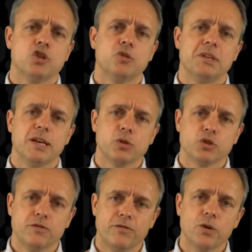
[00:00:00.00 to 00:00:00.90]
to be able
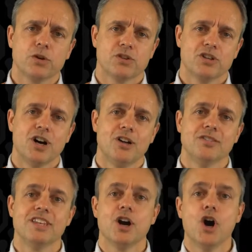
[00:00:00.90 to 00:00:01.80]
to focus
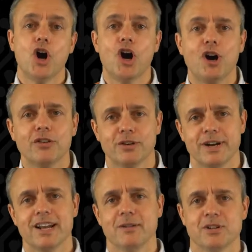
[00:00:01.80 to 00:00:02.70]
on the other
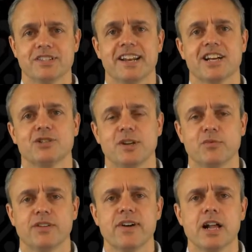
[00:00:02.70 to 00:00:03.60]
elements that actually
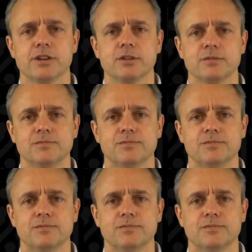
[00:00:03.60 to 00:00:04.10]
bring value.